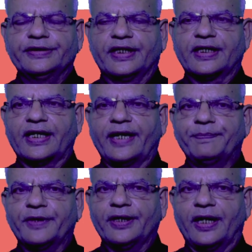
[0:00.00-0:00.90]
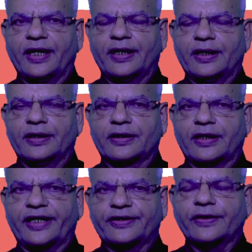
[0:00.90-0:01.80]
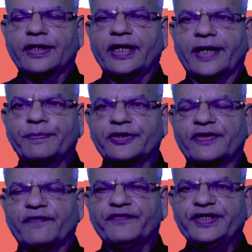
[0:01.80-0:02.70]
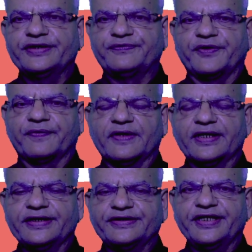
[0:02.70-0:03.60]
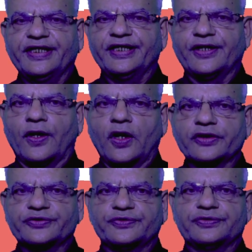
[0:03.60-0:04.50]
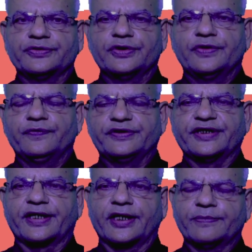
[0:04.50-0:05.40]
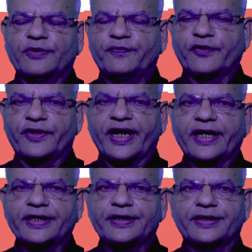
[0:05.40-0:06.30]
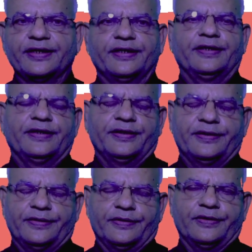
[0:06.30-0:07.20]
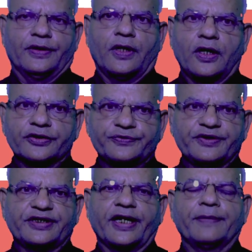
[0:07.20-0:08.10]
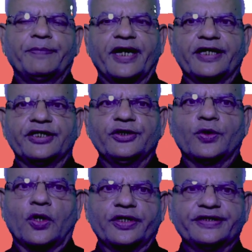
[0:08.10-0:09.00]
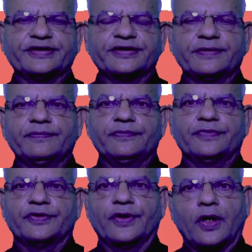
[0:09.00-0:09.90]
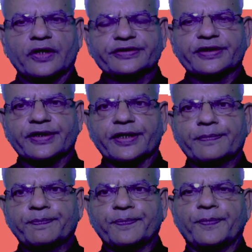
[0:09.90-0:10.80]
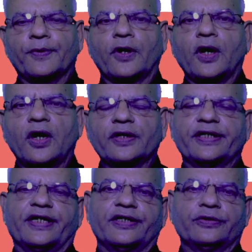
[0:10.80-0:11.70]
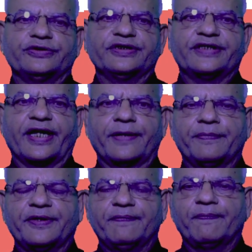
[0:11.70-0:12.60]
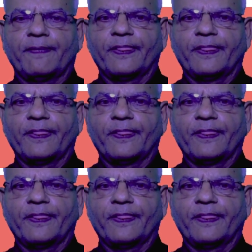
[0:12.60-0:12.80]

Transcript: Then clitoral hypertrophy is frequently seen in dogs which are hermaphrodite, dogs with hyperadrenocorticism, dogs under prolonged androgen therapy.